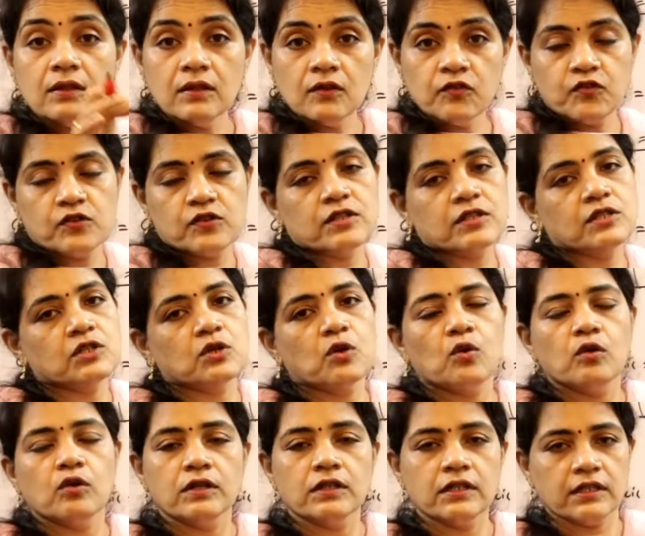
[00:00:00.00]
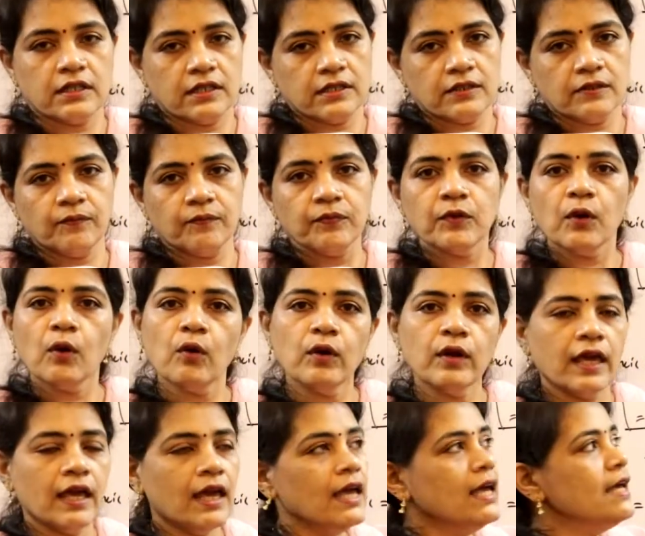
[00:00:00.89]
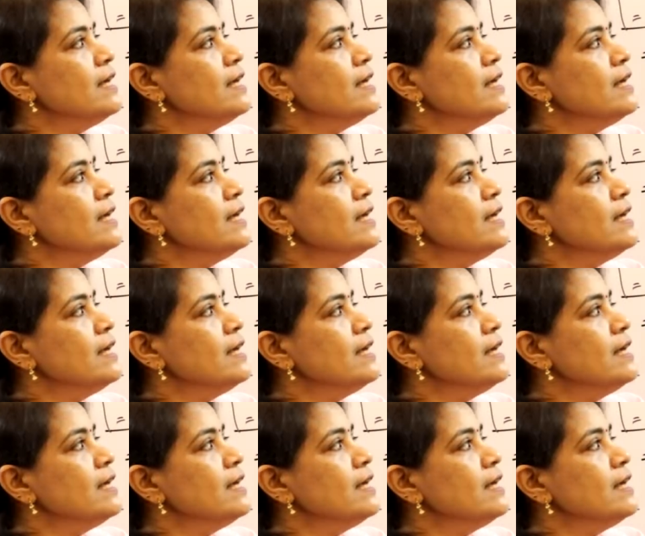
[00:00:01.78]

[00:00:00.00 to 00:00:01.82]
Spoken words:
the first quadrant. Okay,